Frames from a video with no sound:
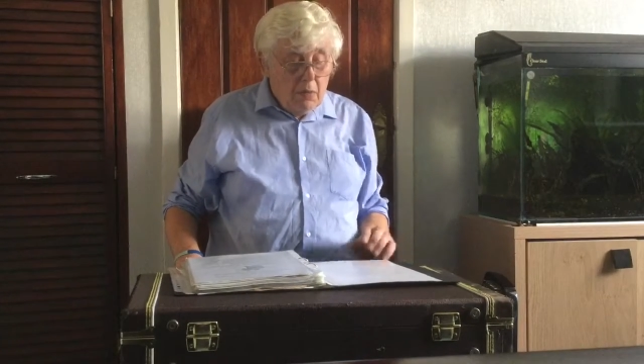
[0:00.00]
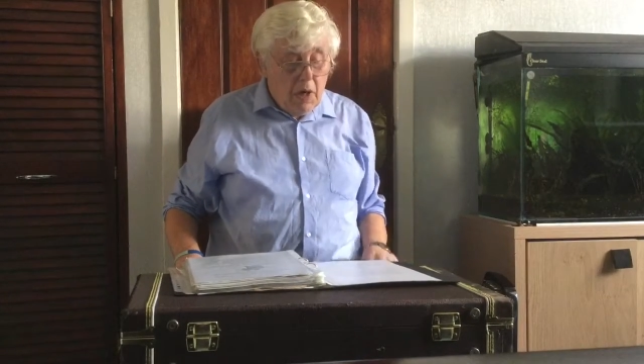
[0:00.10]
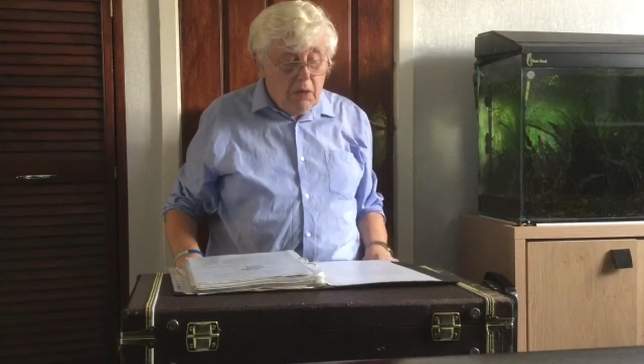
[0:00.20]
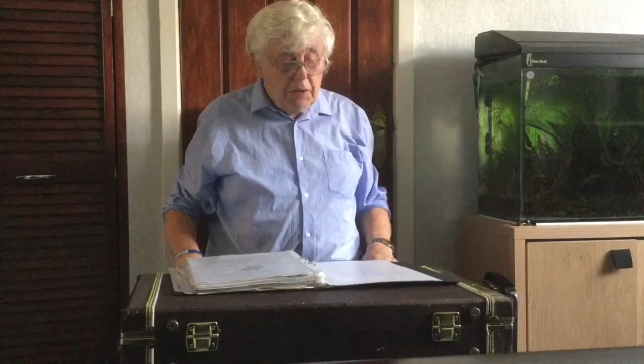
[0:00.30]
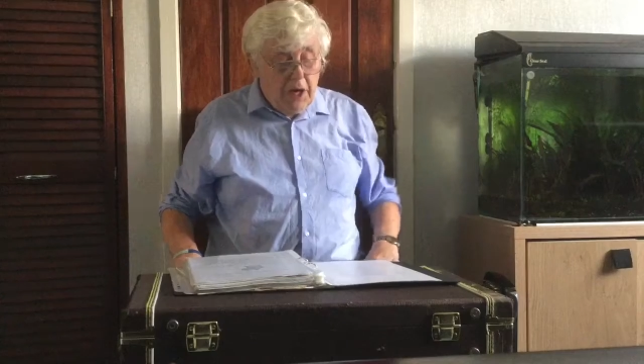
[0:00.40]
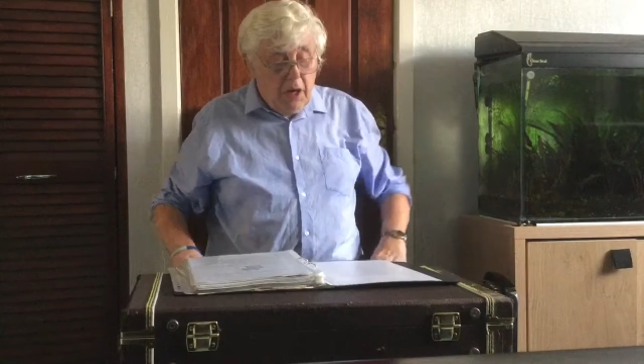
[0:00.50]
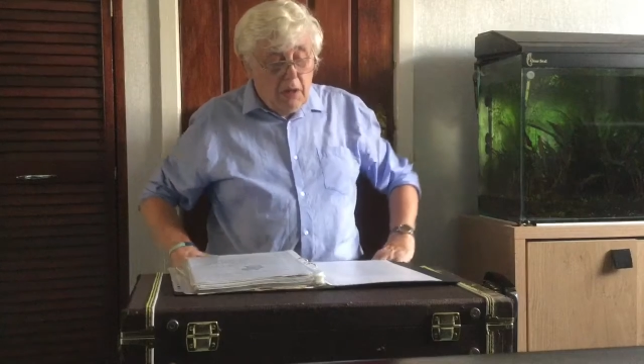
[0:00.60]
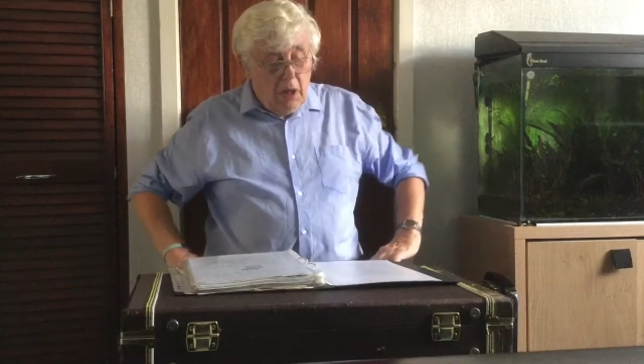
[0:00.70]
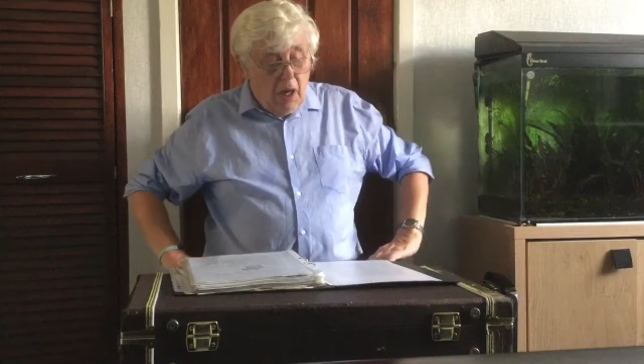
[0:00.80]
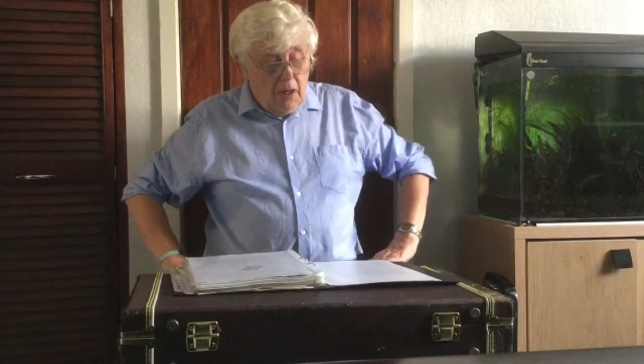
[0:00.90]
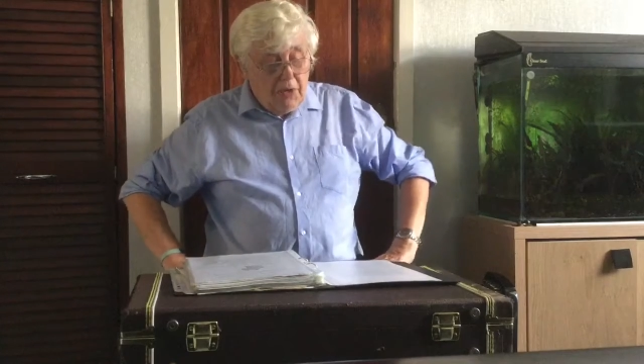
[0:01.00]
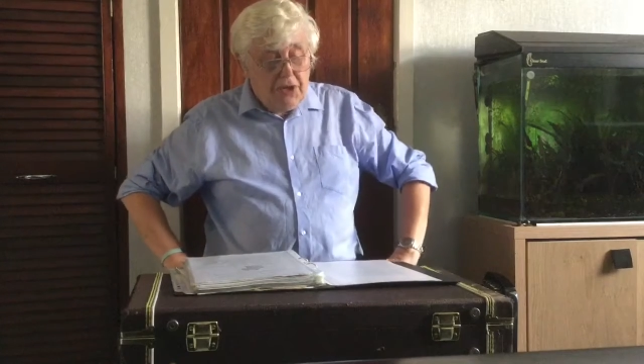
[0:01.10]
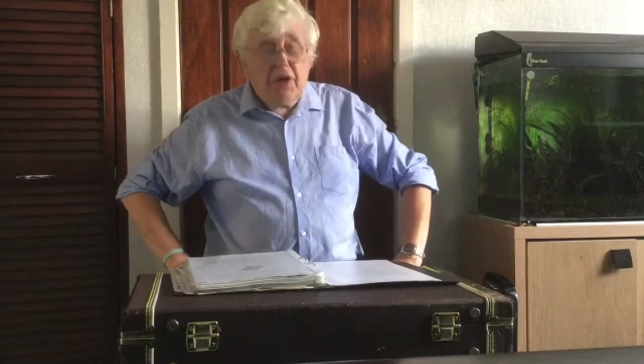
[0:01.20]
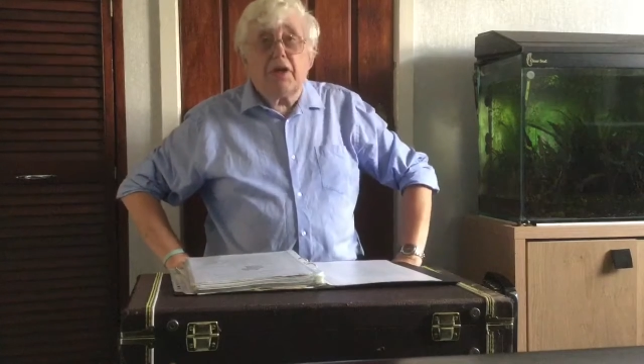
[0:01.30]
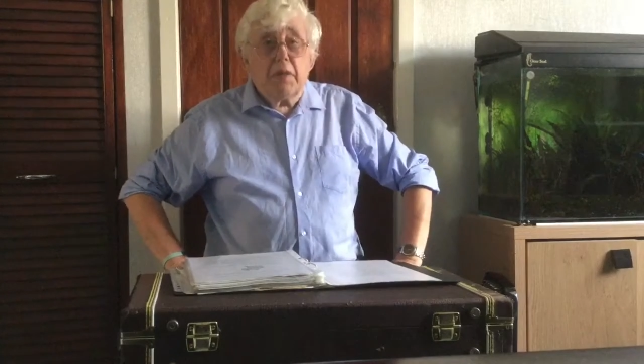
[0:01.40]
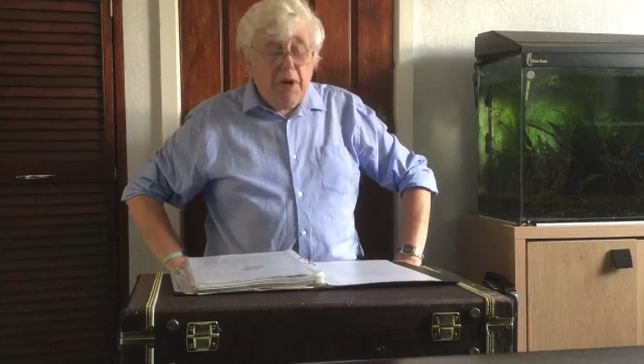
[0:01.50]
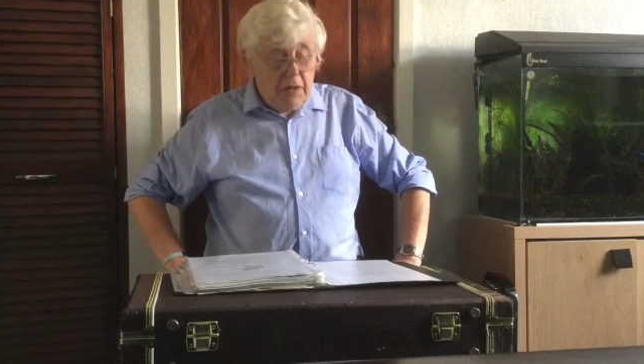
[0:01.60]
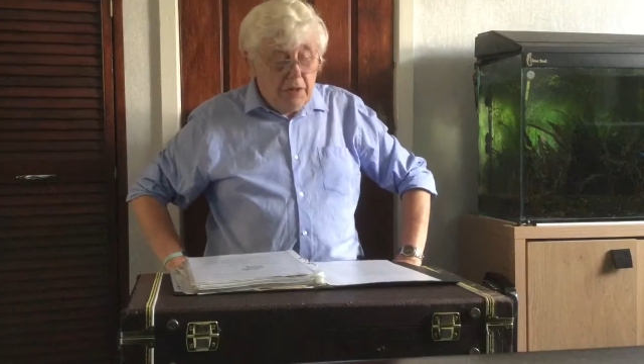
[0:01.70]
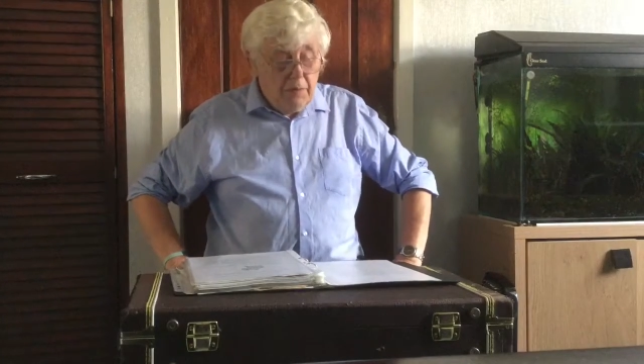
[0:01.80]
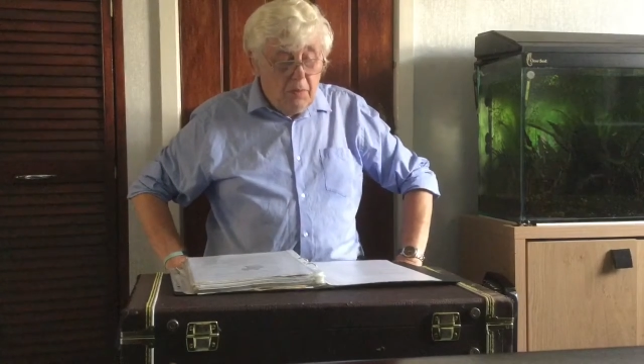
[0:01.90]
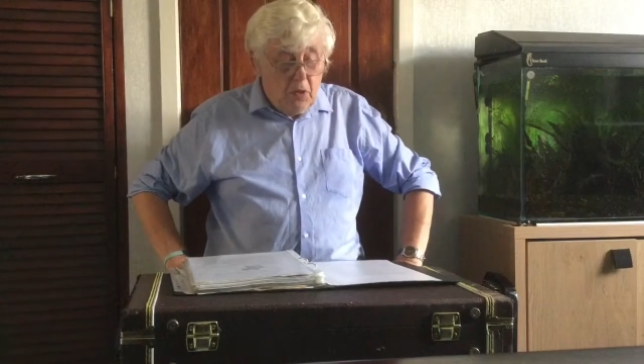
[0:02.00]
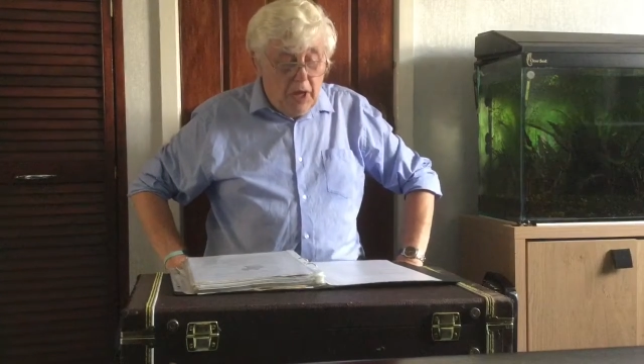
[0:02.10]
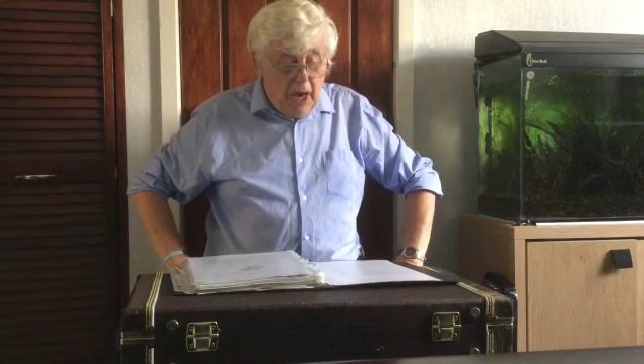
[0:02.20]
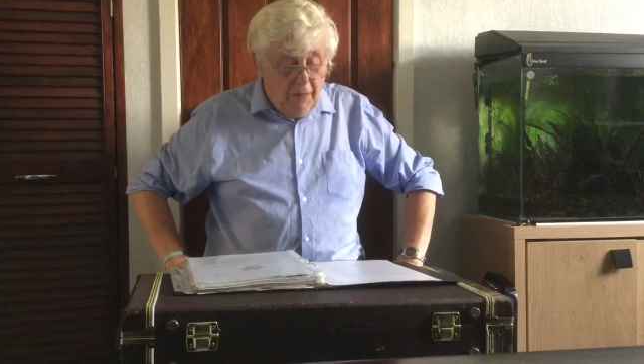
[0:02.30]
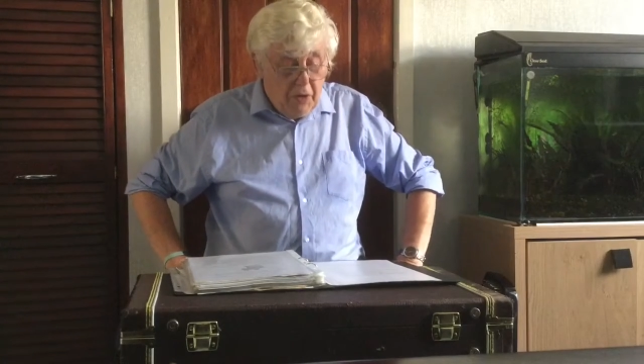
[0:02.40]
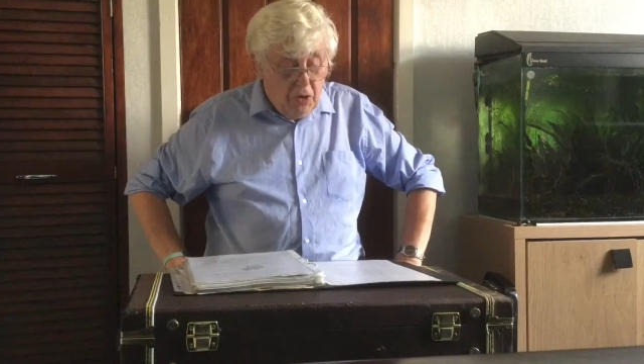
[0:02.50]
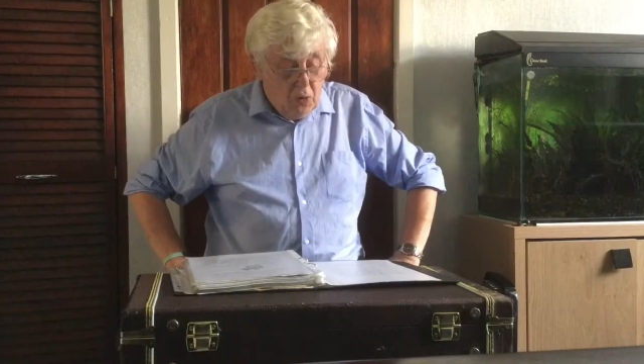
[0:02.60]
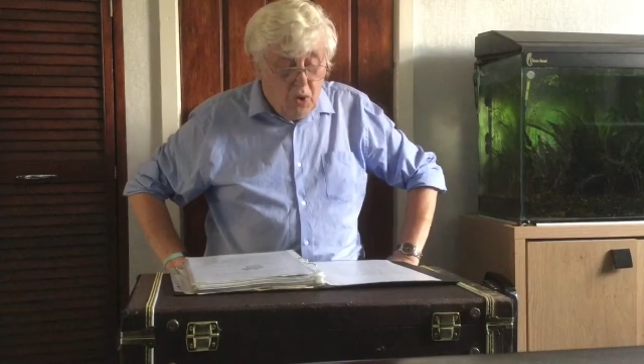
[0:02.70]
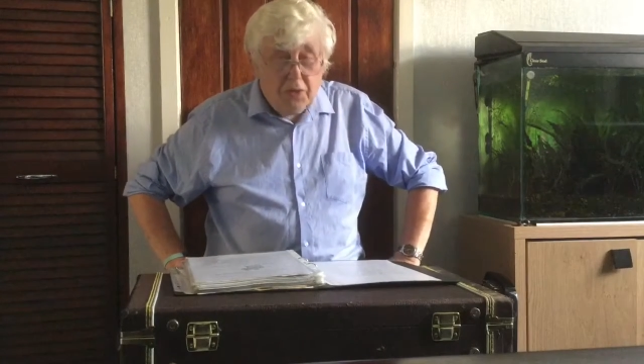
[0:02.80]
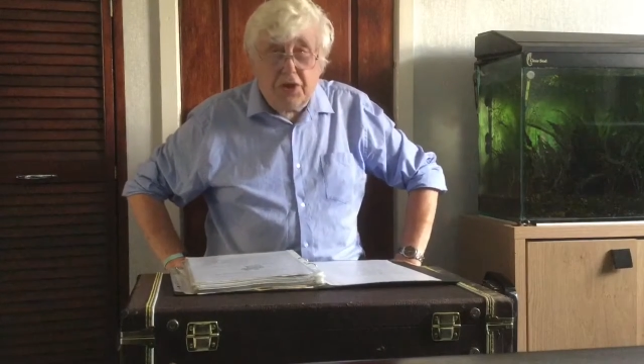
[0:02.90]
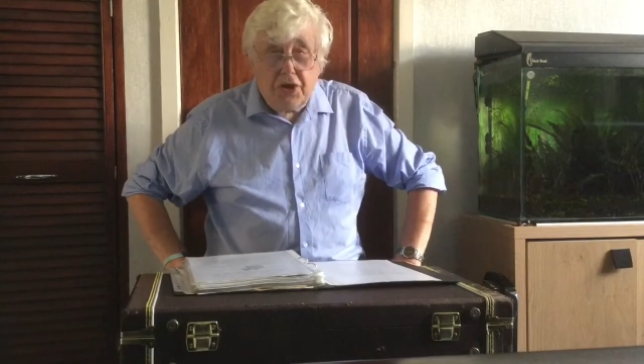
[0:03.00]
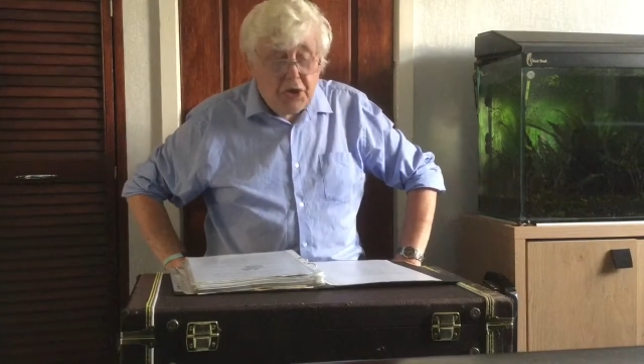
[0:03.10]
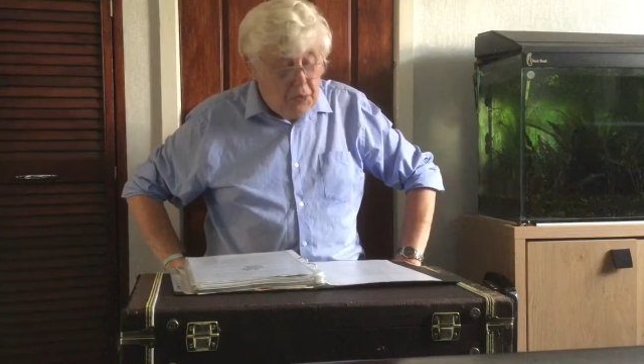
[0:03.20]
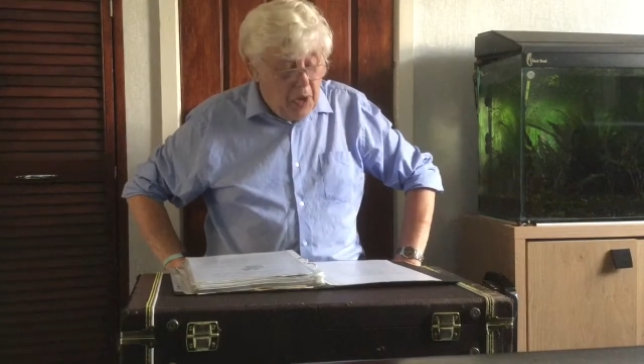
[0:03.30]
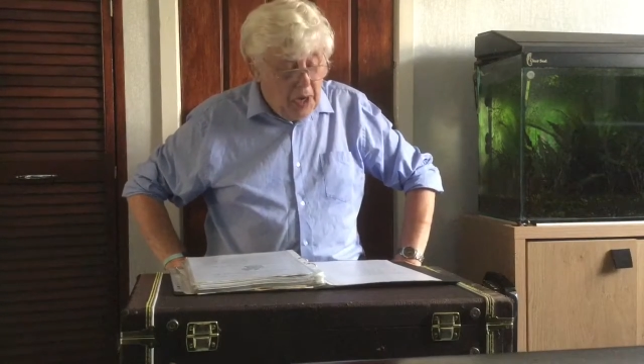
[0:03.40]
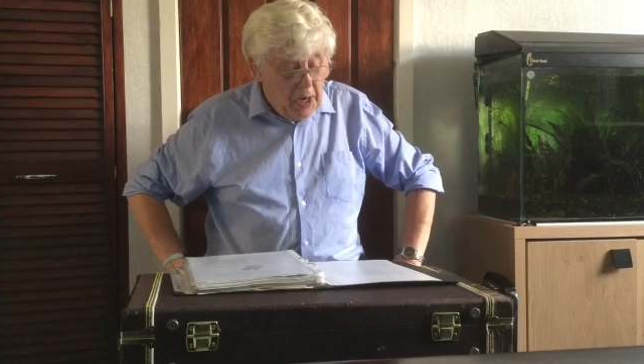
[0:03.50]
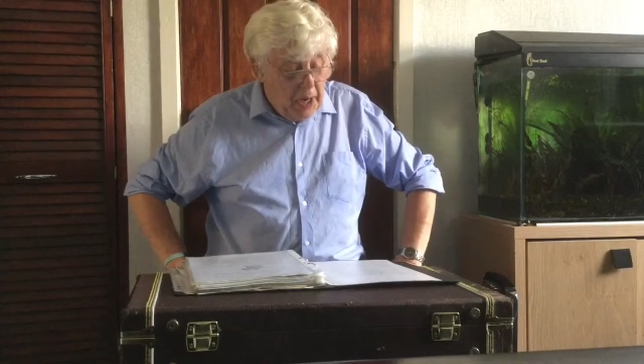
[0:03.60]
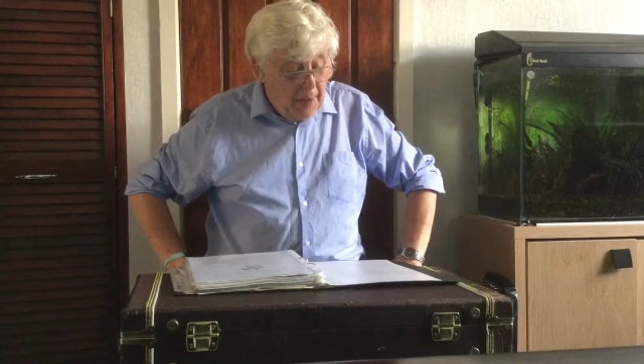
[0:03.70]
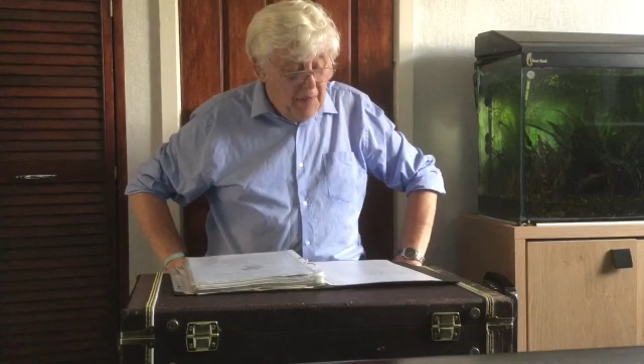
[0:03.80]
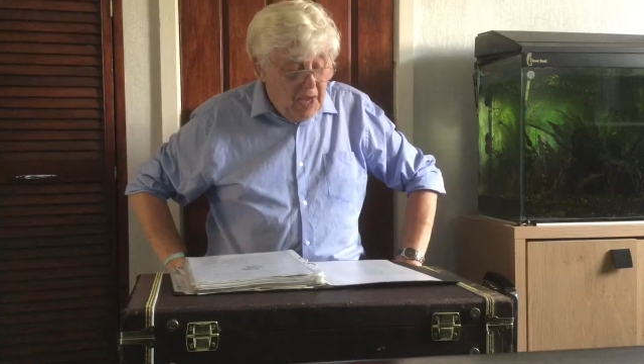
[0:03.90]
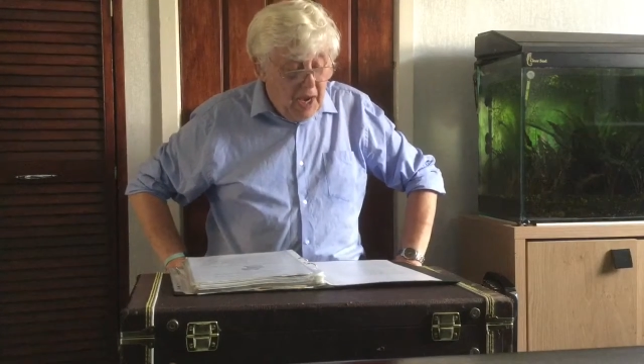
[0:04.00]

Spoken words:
"Well, now, I'm sorry, madam. We have no one to spare.